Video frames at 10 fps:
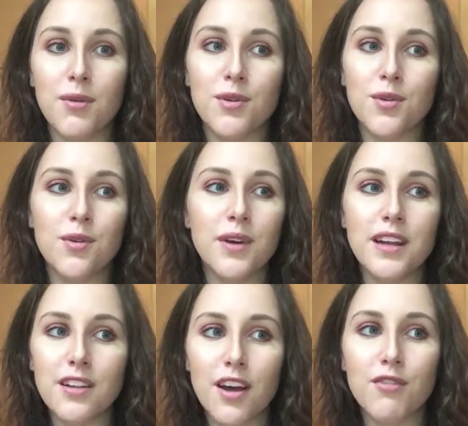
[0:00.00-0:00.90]
I've
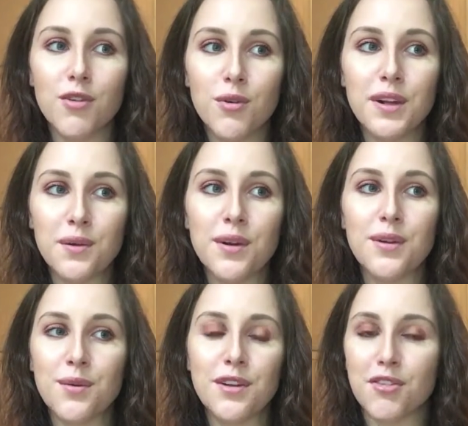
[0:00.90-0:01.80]
always
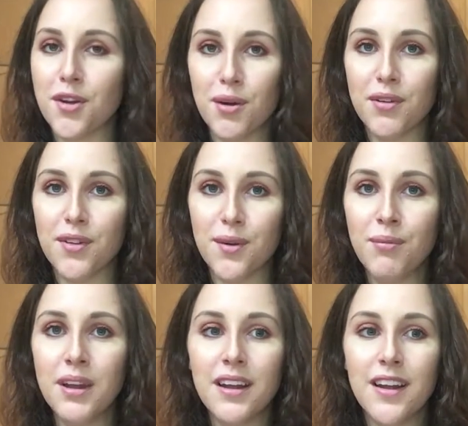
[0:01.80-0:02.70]
grown up with
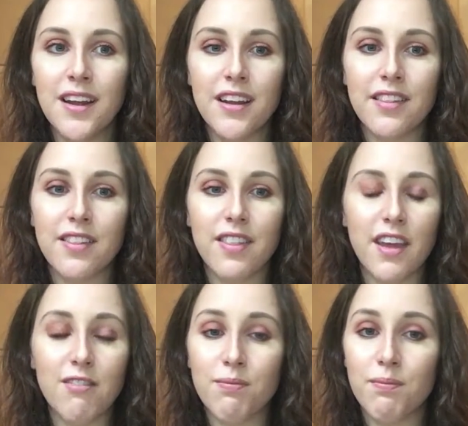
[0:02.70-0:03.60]
them.
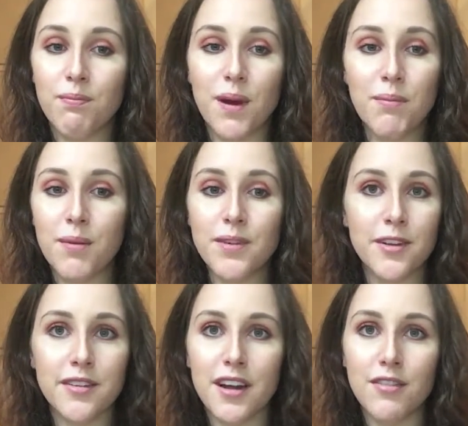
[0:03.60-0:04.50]
My mum's
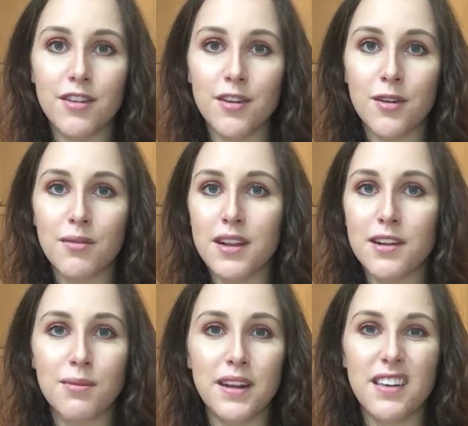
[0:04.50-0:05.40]
looked after them,
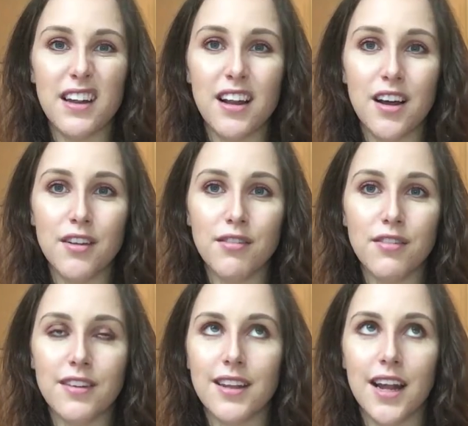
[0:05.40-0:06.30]
/ been in their
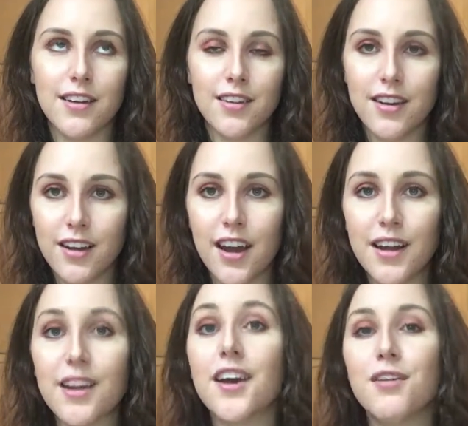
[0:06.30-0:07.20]
life, /
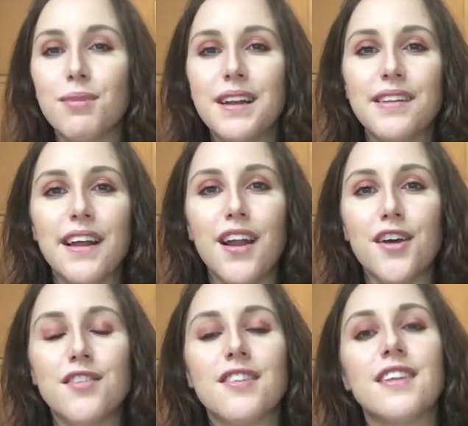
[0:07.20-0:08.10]
kind of been in their
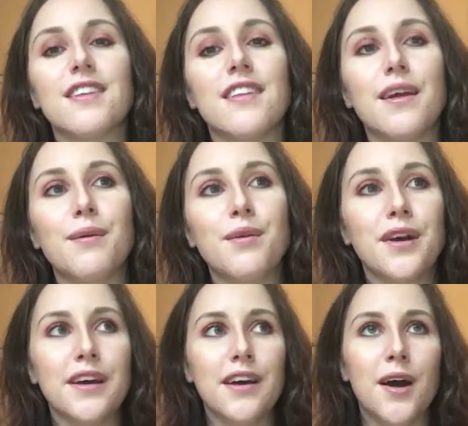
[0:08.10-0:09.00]
life since they
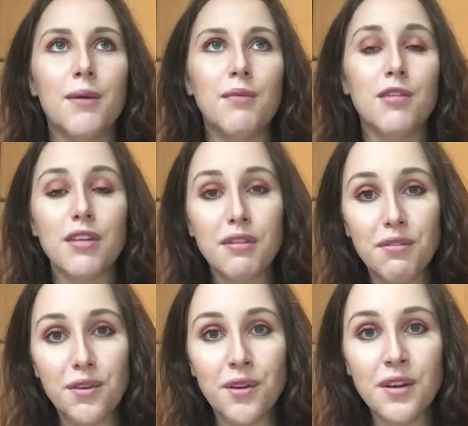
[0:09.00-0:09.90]
were 3 and
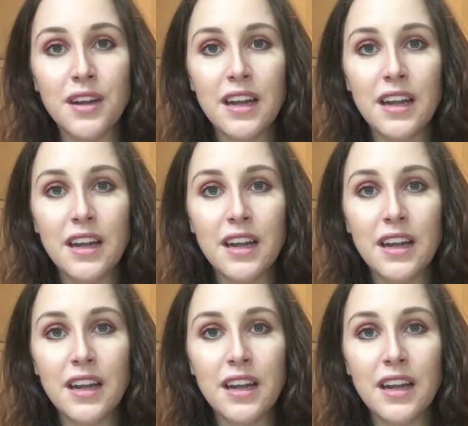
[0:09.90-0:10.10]
4,